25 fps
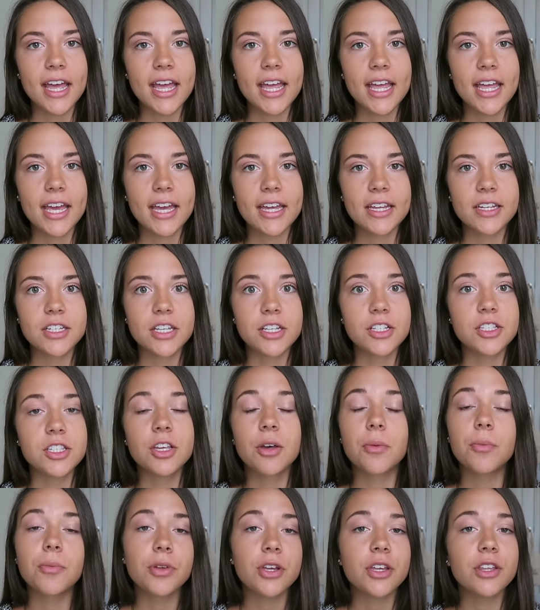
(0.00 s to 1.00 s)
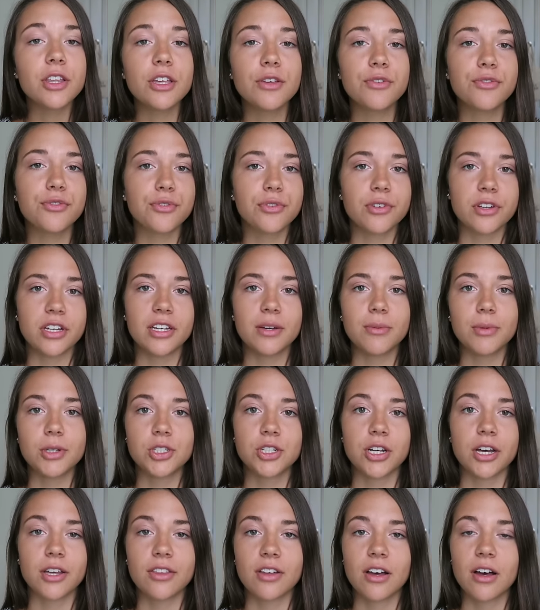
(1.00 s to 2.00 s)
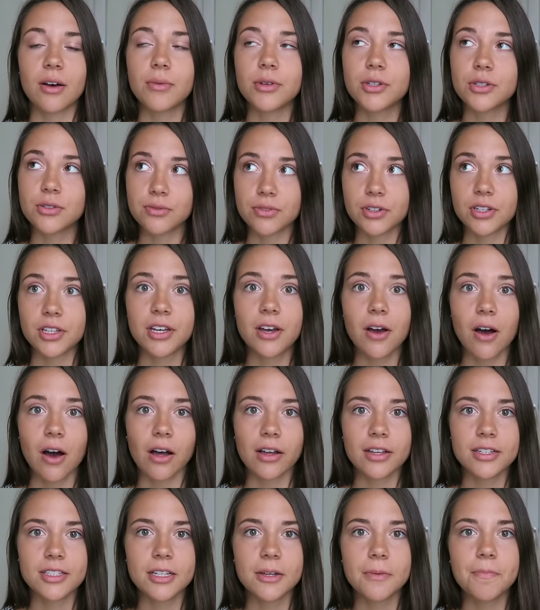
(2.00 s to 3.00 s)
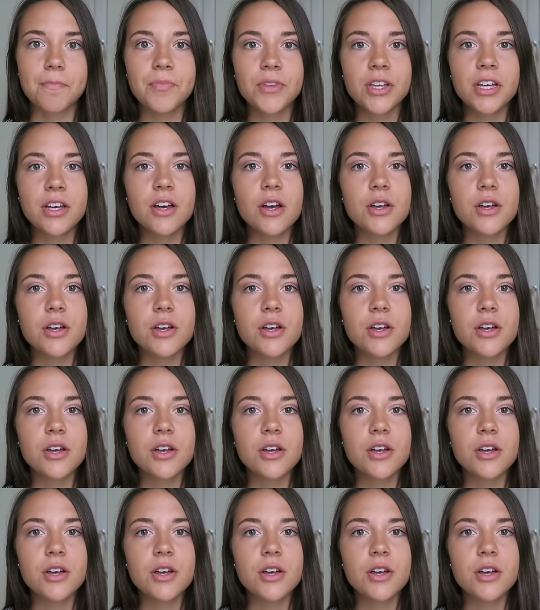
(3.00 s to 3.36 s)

and it's completely free, which I thought was really awesome.